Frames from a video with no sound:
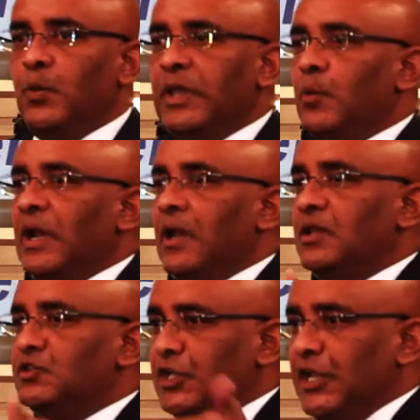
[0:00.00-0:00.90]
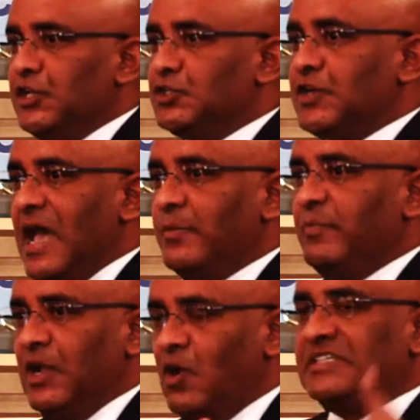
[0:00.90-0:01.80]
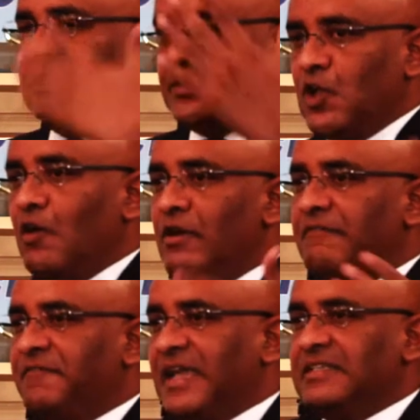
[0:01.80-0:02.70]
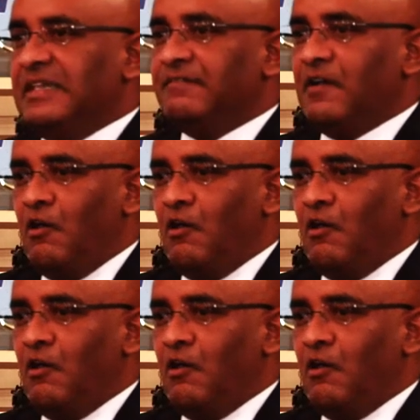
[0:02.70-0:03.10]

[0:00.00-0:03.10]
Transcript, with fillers: we will change that because it's not reflective